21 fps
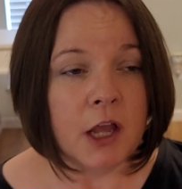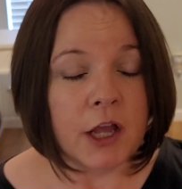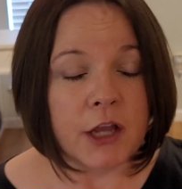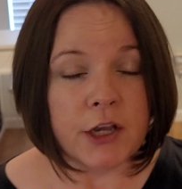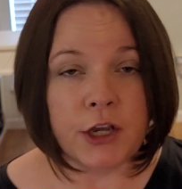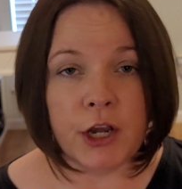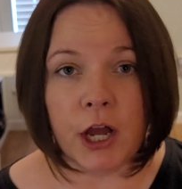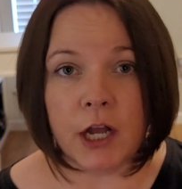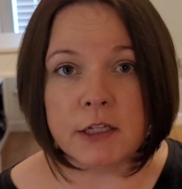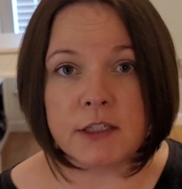
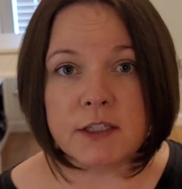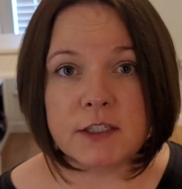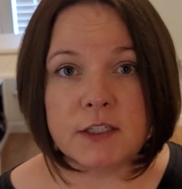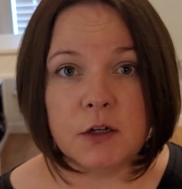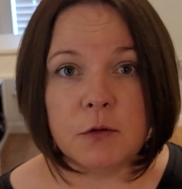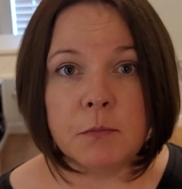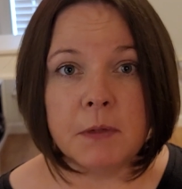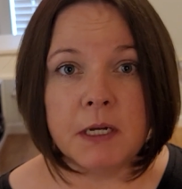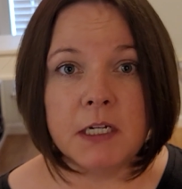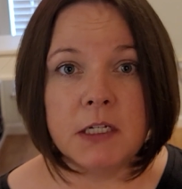Not
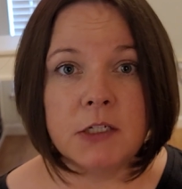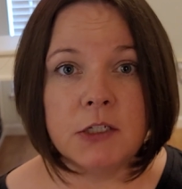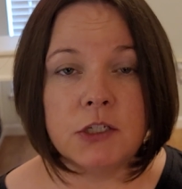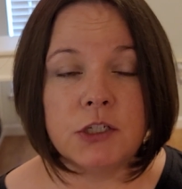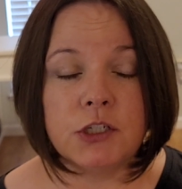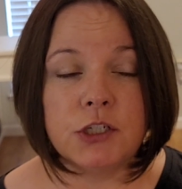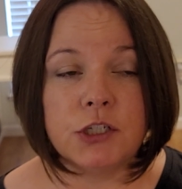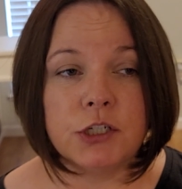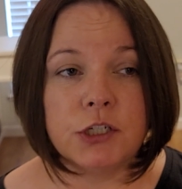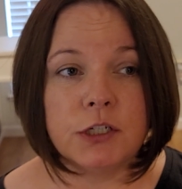so
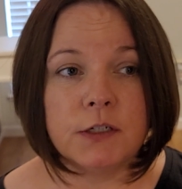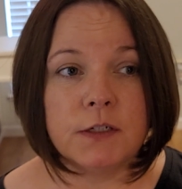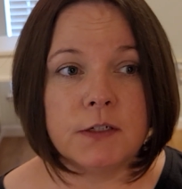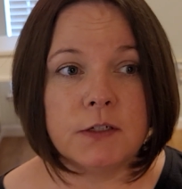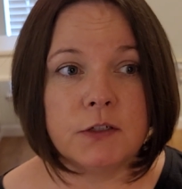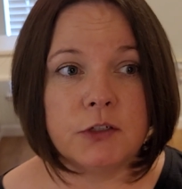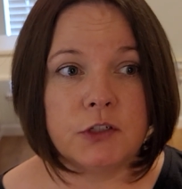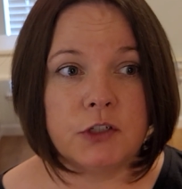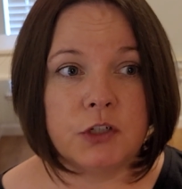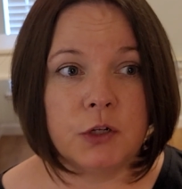much
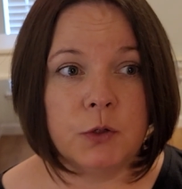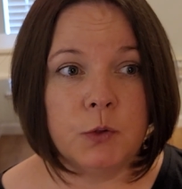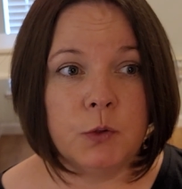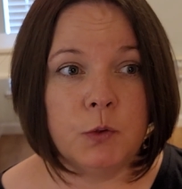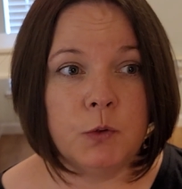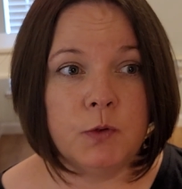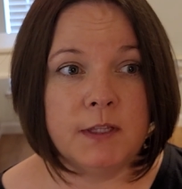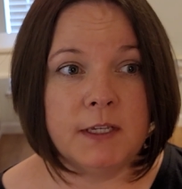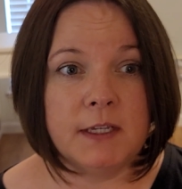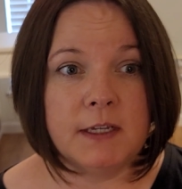
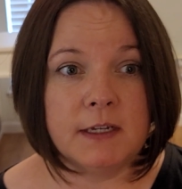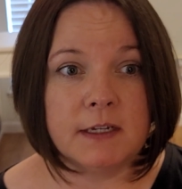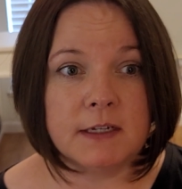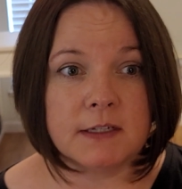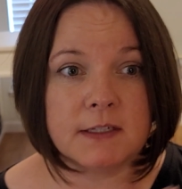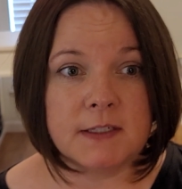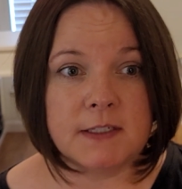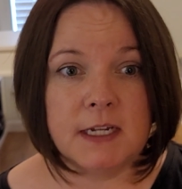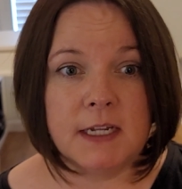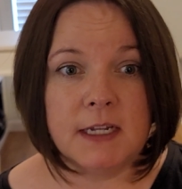to the
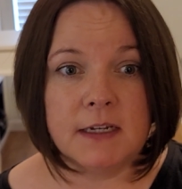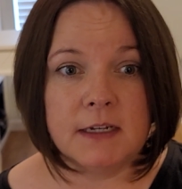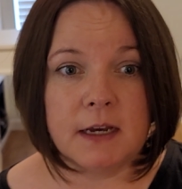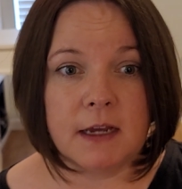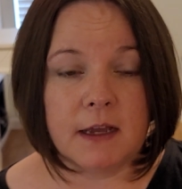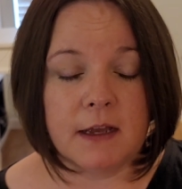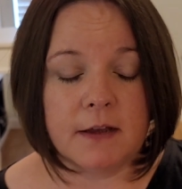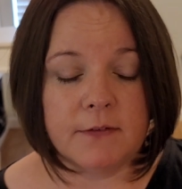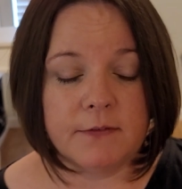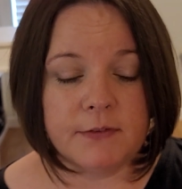extent
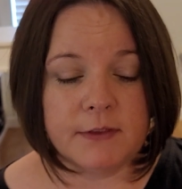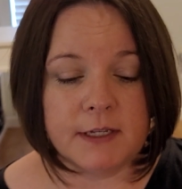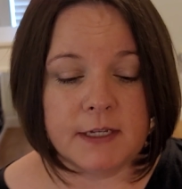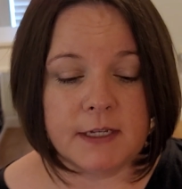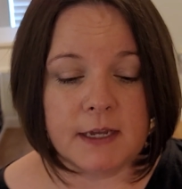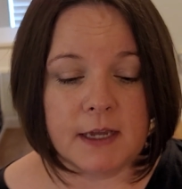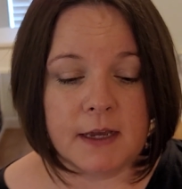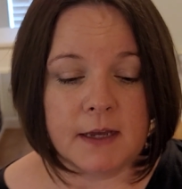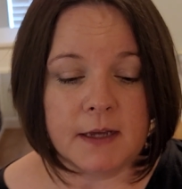of the